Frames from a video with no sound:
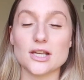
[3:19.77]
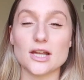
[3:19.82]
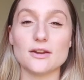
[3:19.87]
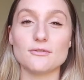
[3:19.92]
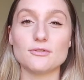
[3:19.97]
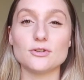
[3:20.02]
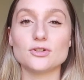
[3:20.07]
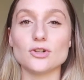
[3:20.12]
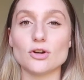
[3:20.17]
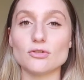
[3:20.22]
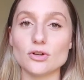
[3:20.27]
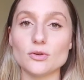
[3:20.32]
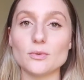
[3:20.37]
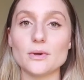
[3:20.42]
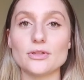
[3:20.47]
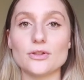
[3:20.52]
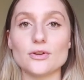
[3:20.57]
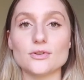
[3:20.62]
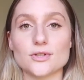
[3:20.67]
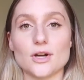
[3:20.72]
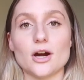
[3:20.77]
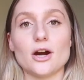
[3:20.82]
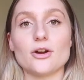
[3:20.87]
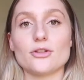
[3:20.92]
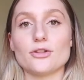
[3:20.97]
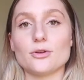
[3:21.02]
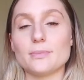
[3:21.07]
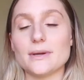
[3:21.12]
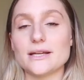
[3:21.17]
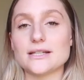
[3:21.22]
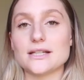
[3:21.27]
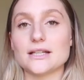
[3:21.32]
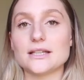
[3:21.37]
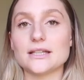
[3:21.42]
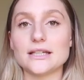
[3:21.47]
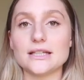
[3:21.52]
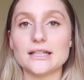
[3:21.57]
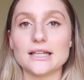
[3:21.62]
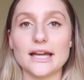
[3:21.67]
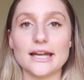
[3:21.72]
and if you don't know what those are, they're
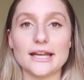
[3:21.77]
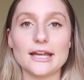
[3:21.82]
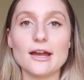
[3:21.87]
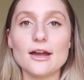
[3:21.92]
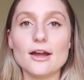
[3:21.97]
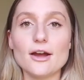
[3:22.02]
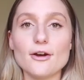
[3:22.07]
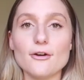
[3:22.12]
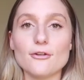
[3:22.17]
basically like